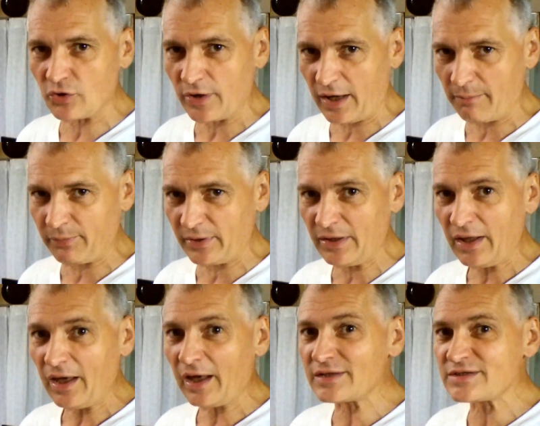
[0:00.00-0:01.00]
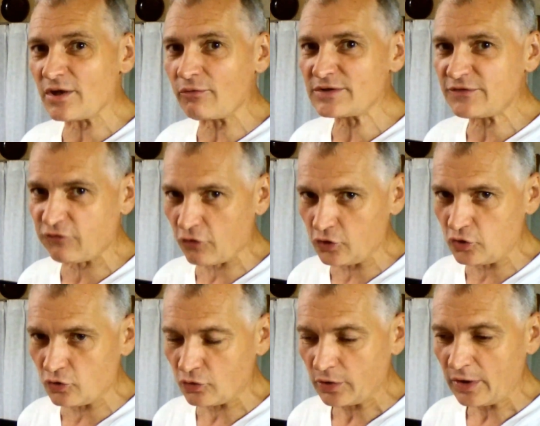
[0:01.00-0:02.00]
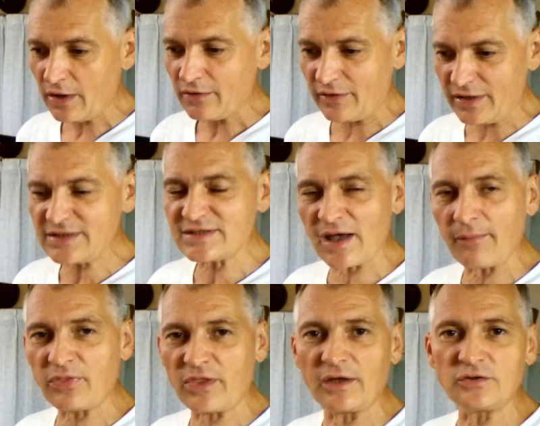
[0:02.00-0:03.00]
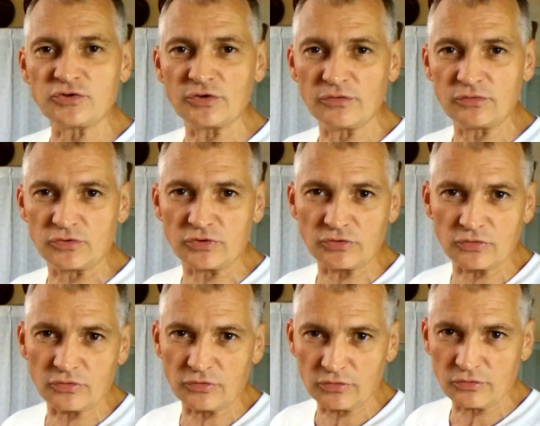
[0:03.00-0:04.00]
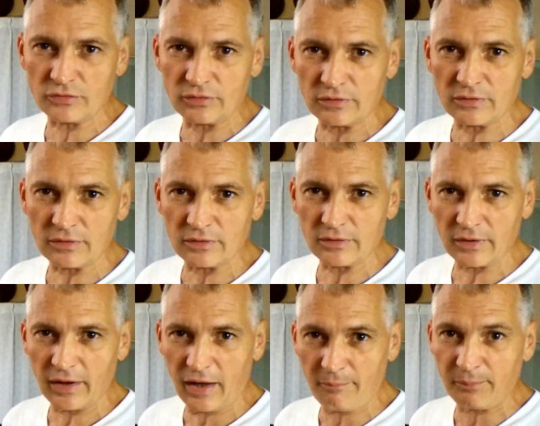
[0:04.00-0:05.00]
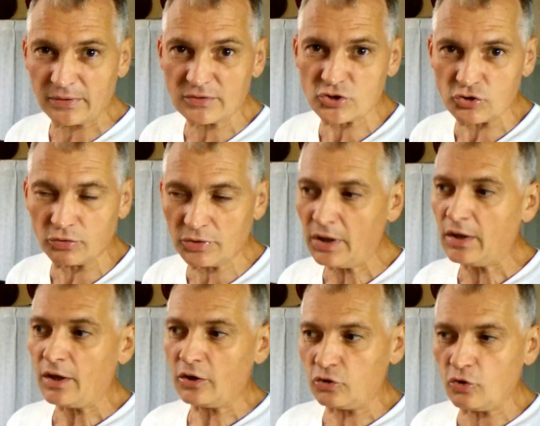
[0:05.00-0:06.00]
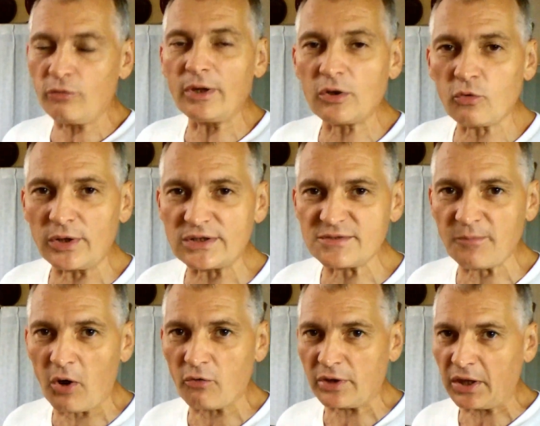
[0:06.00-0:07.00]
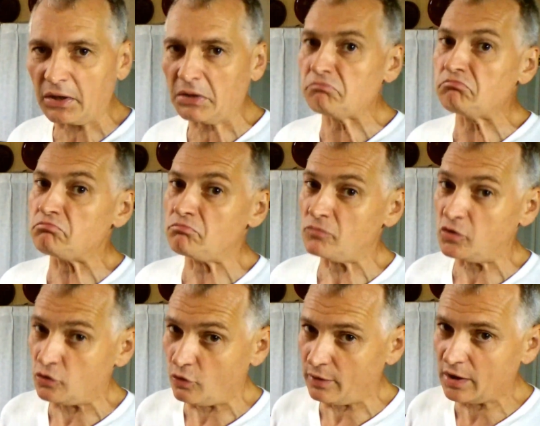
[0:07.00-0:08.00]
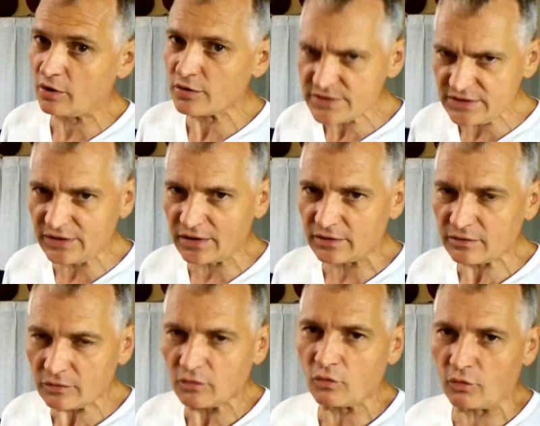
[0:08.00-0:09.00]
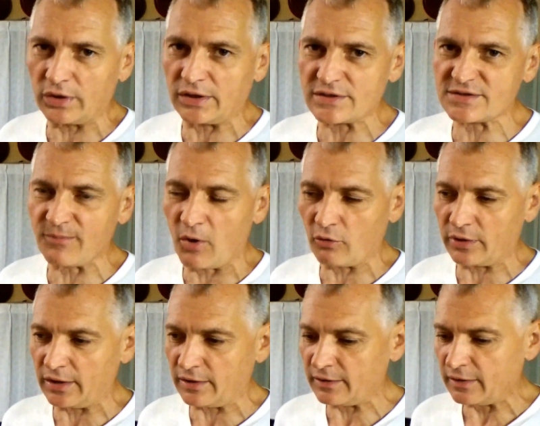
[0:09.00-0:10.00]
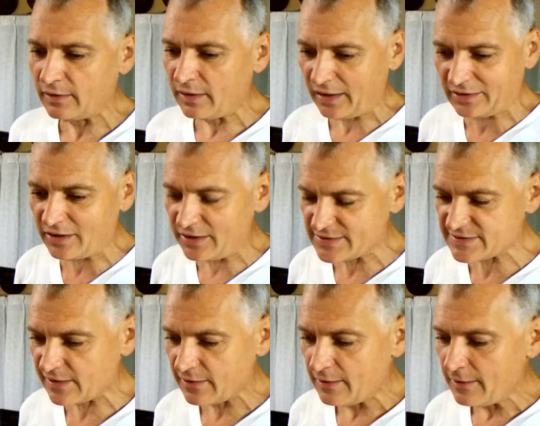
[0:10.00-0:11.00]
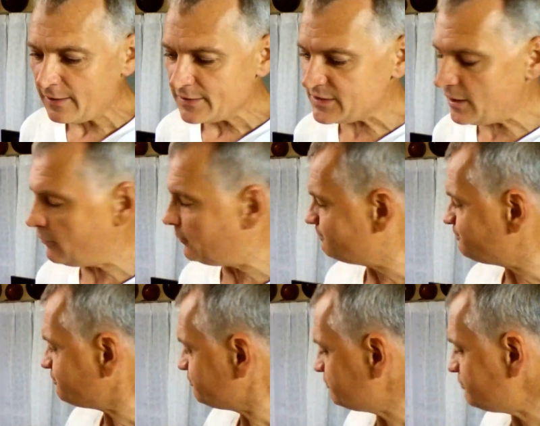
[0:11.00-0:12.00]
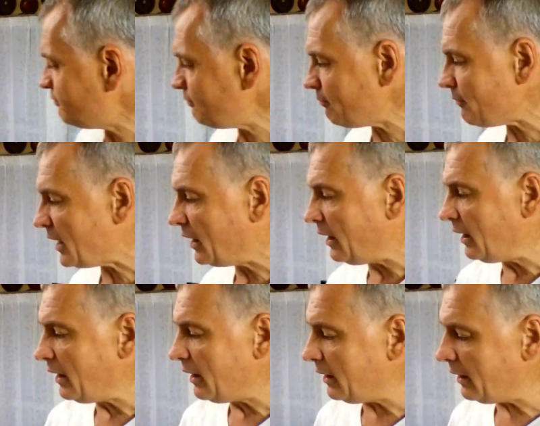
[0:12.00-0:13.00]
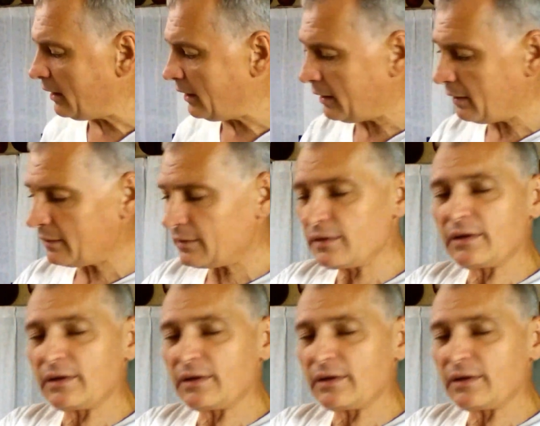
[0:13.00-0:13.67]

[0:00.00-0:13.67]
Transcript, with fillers: to happen and so is for you. There is something to, to happen soon. You will quit smoking. You will consider quitting smoking, at least. So, uh,